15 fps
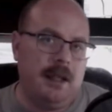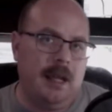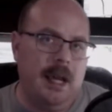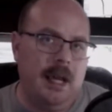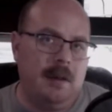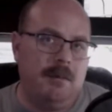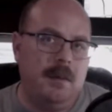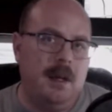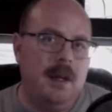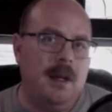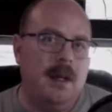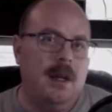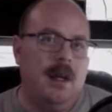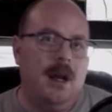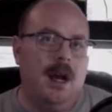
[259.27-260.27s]
game,
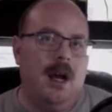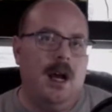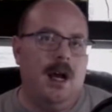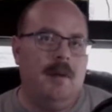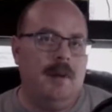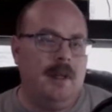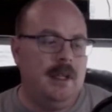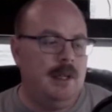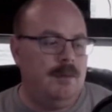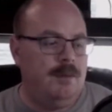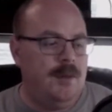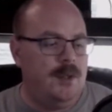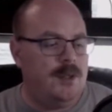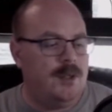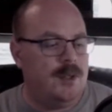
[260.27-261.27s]
in the
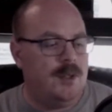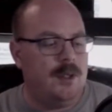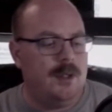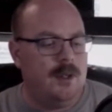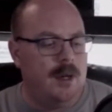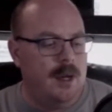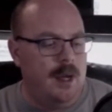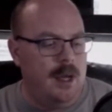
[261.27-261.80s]
future